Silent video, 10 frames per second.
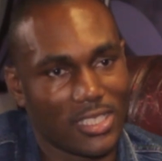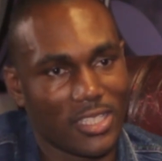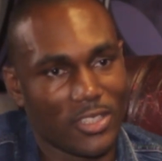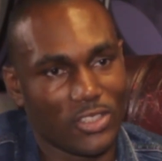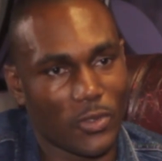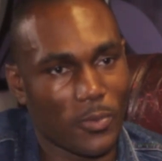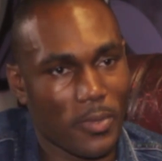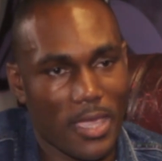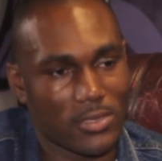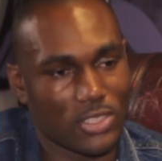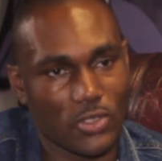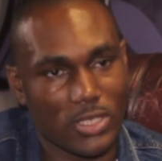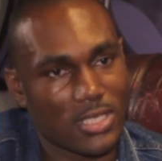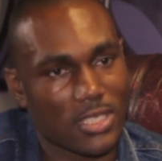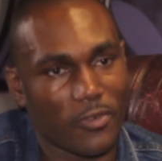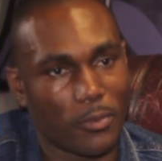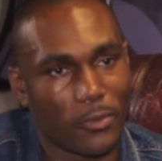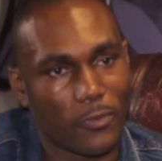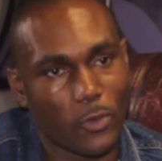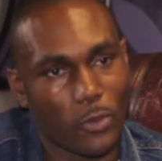just doing, being able to do this
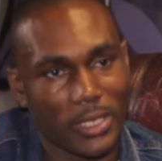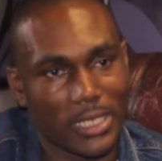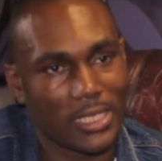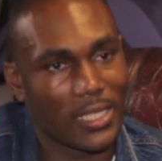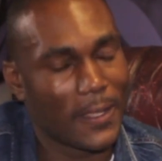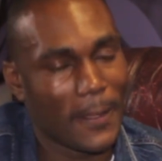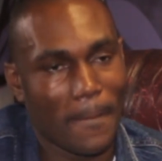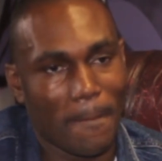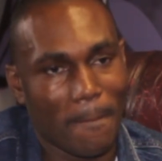stuff and performing?